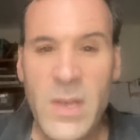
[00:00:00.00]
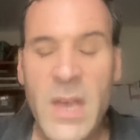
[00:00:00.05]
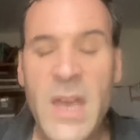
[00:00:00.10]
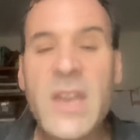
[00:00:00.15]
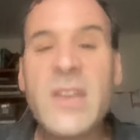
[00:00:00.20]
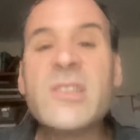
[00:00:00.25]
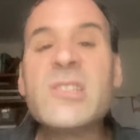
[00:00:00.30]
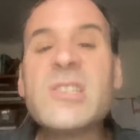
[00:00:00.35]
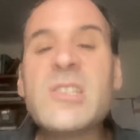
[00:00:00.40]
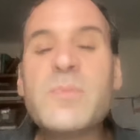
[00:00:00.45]

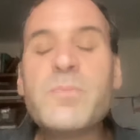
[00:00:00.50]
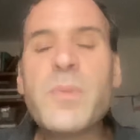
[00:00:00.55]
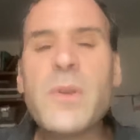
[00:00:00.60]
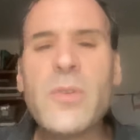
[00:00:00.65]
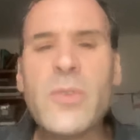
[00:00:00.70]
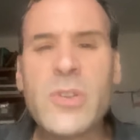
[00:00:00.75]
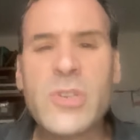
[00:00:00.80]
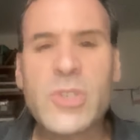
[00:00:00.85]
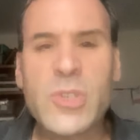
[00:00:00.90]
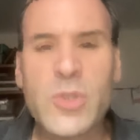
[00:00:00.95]
a
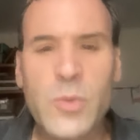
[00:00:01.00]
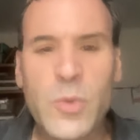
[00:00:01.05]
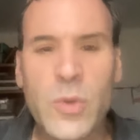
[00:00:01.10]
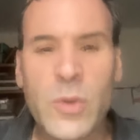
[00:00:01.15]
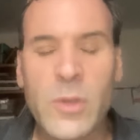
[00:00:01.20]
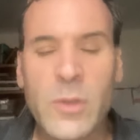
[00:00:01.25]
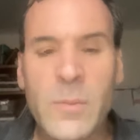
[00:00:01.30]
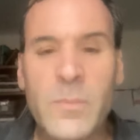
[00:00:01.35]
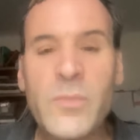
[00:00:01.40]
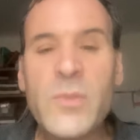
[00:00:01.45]

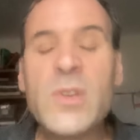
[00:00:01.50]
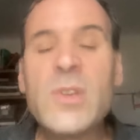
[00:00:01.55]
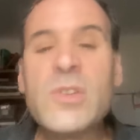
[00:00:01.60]
spiritual